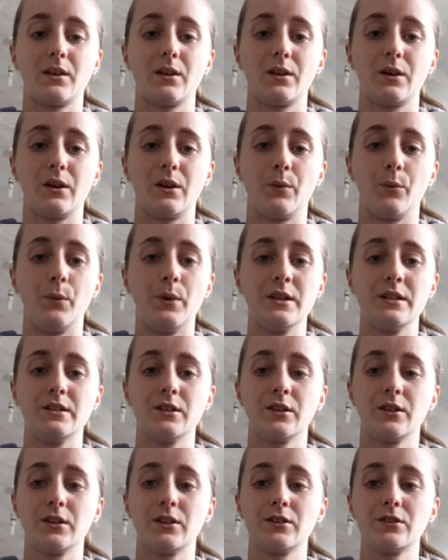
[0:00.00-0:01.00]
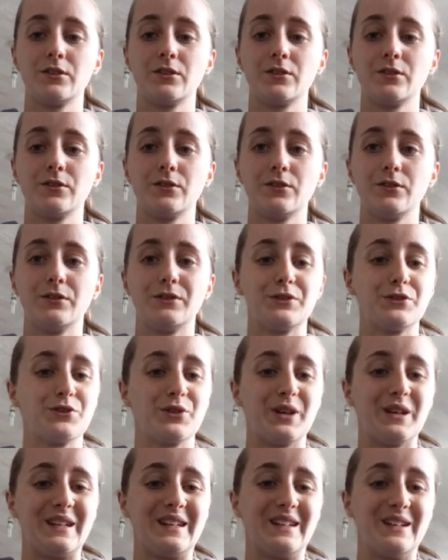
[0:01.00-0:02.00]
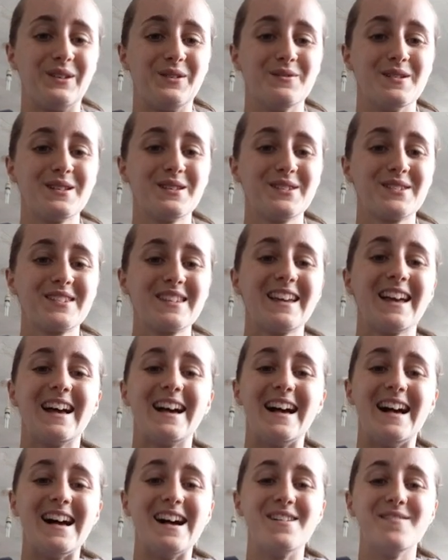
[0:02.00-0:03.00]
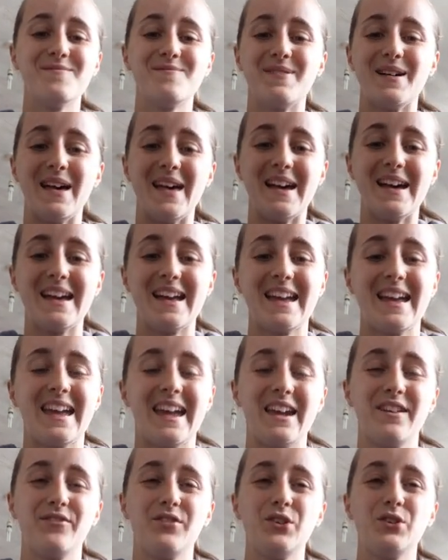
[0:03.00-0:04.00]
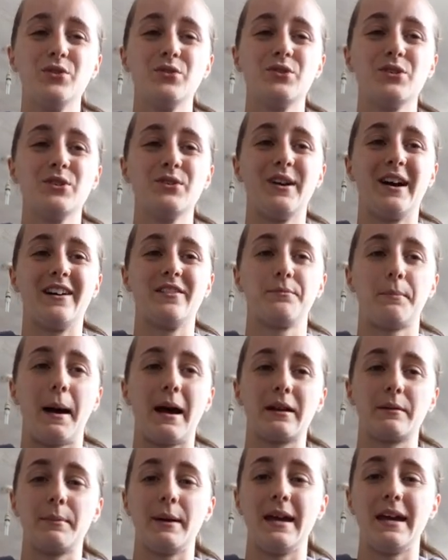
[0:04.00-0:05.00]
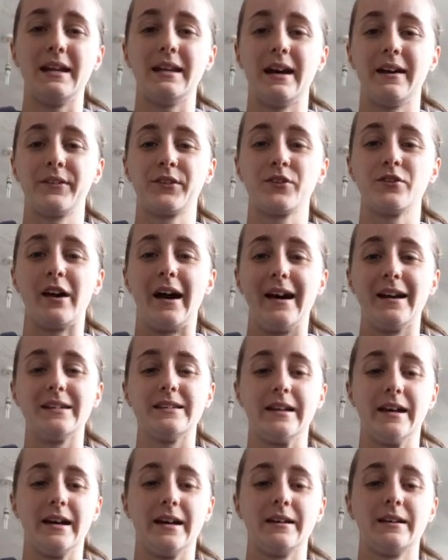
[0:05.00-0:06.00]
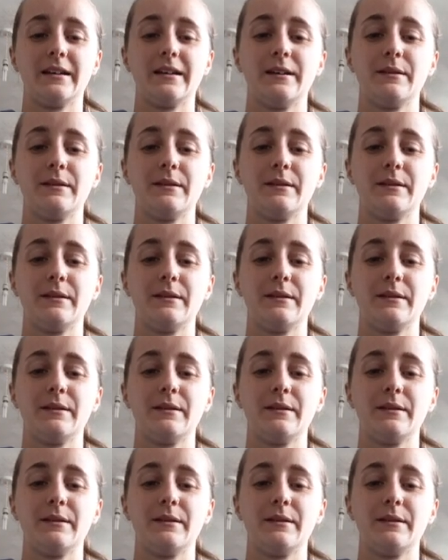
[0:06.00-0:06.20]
we don't treat humans, but if you do have back pain as a rider,